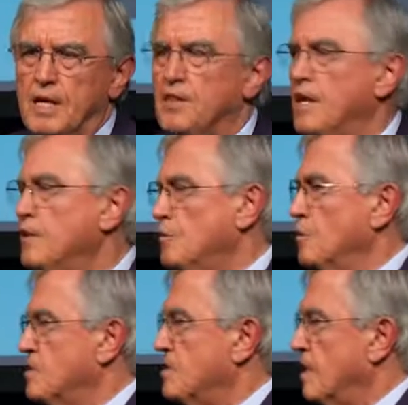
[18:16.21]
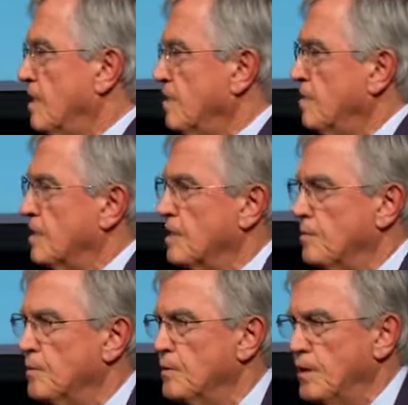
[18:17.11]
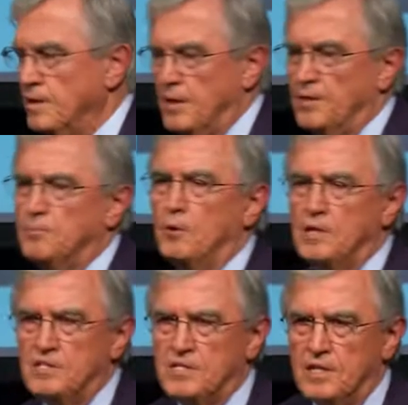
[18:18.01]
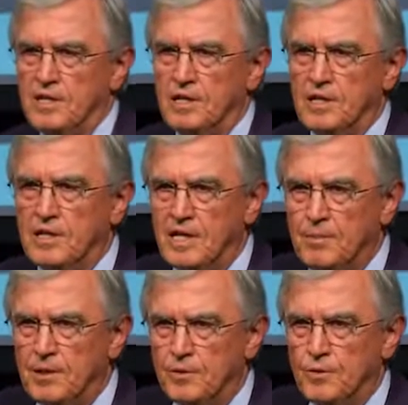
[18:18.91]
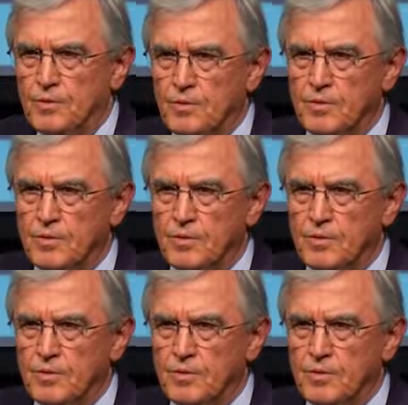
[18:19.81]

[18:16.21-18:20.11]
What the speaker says: Then it was seen in a monastery in Lebanon.